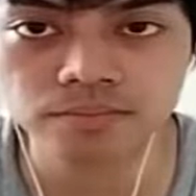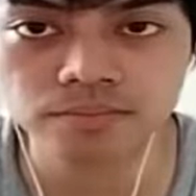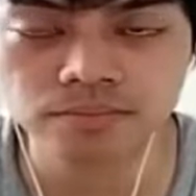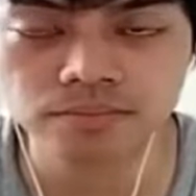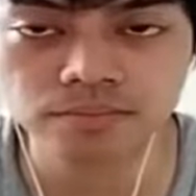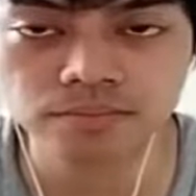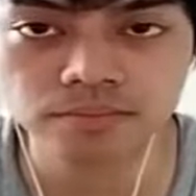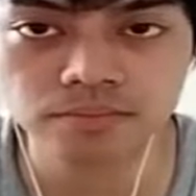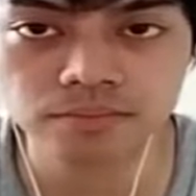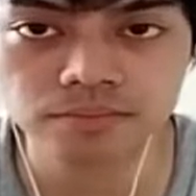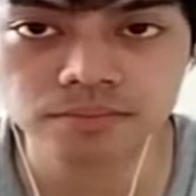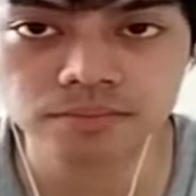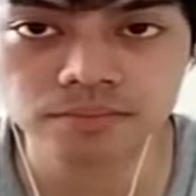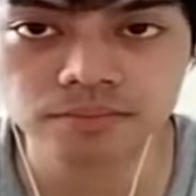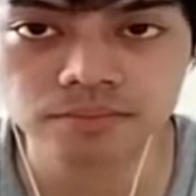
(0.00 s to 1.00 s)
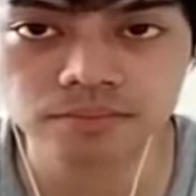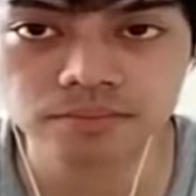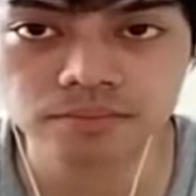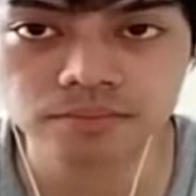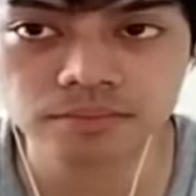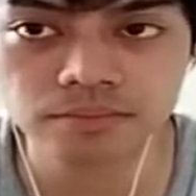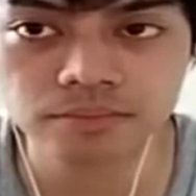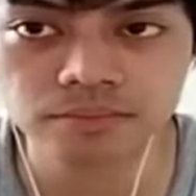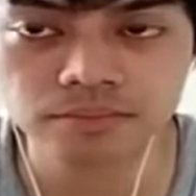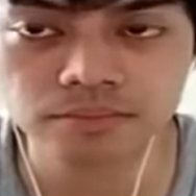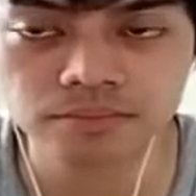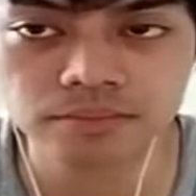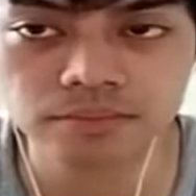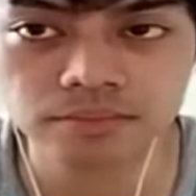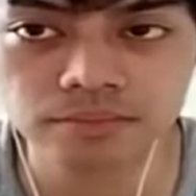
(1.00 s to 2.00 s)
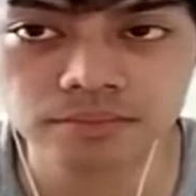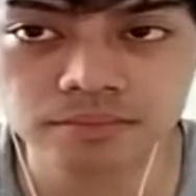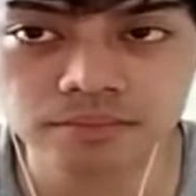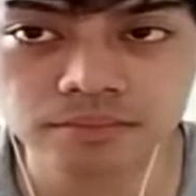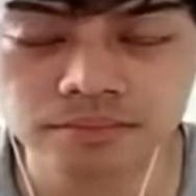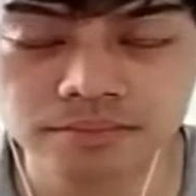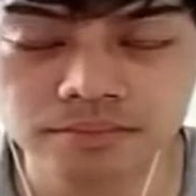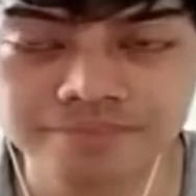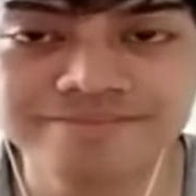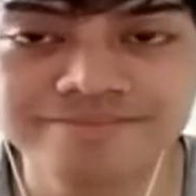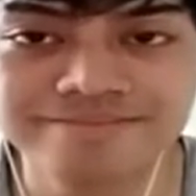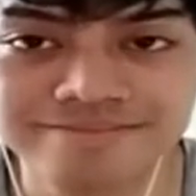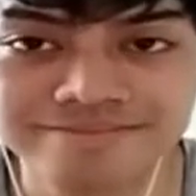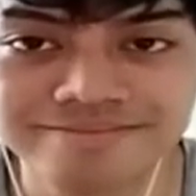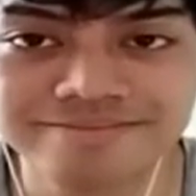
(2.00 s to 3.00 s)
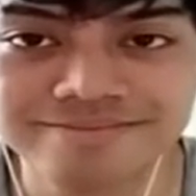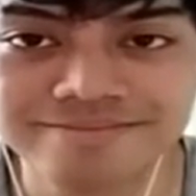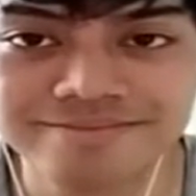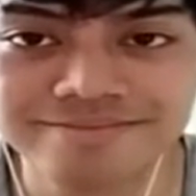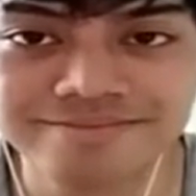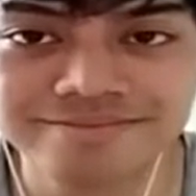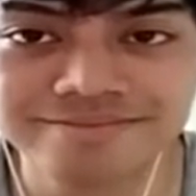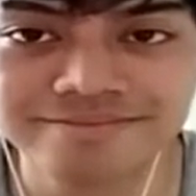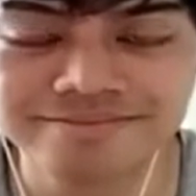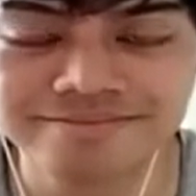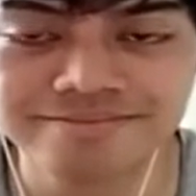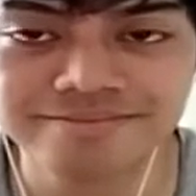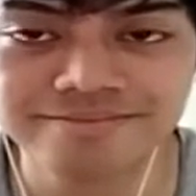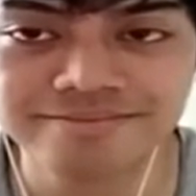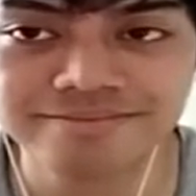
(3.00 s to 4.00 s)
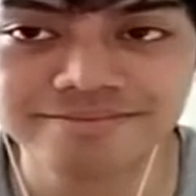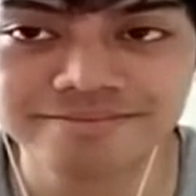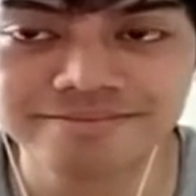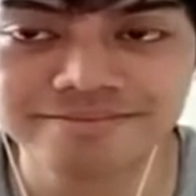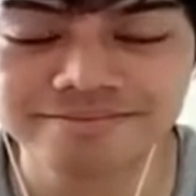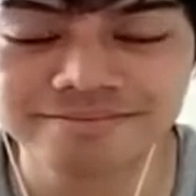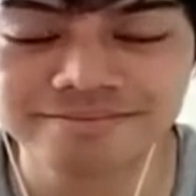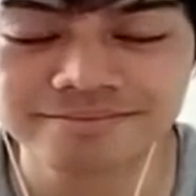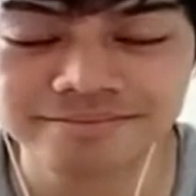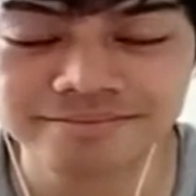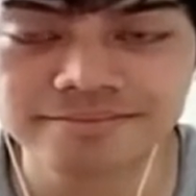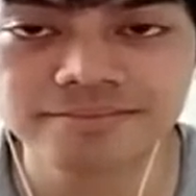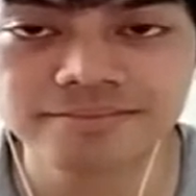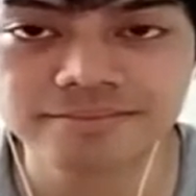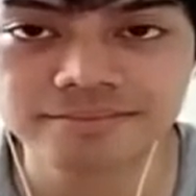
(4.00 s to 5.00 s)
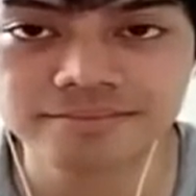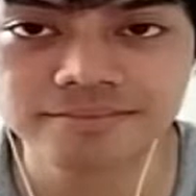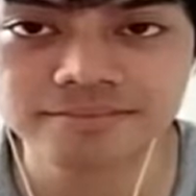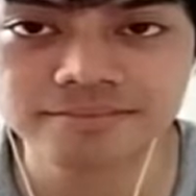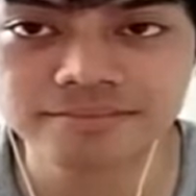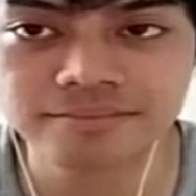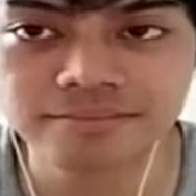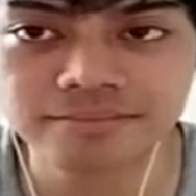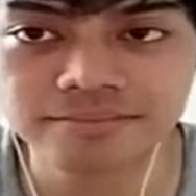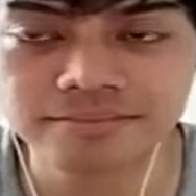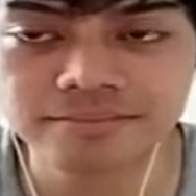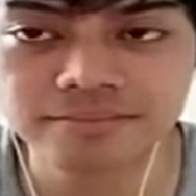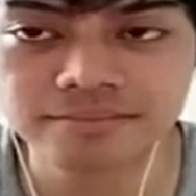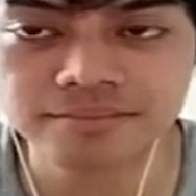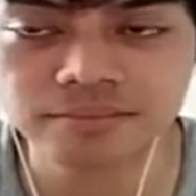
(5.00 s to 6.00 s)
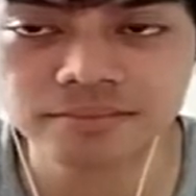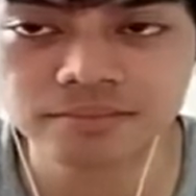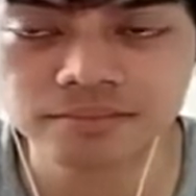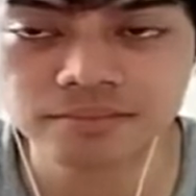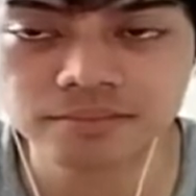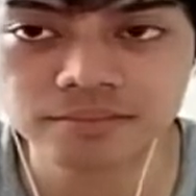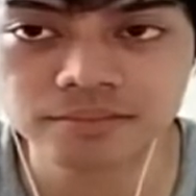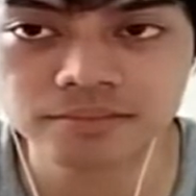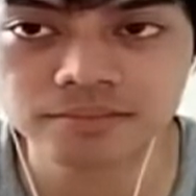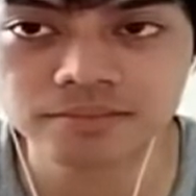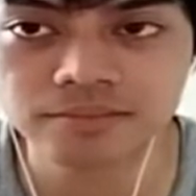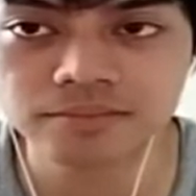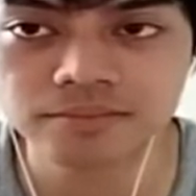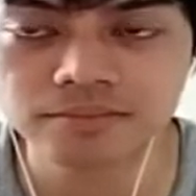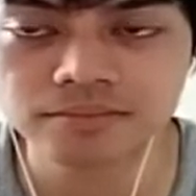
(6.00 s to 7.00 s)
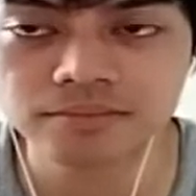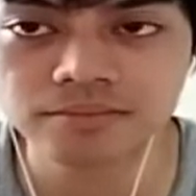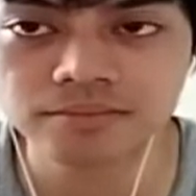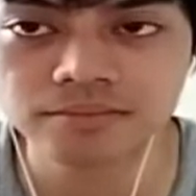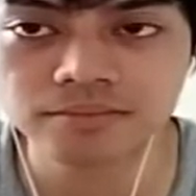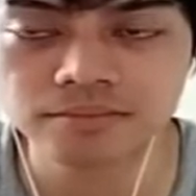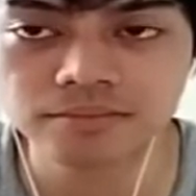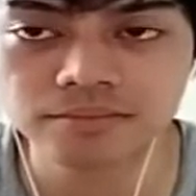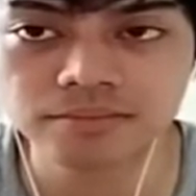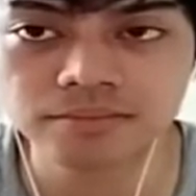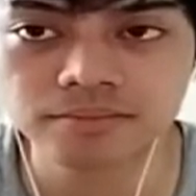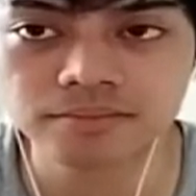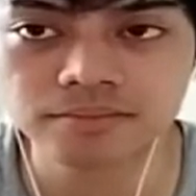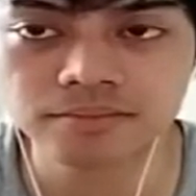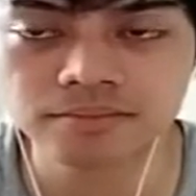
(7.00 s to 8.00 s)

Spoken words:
The person shown says nothing.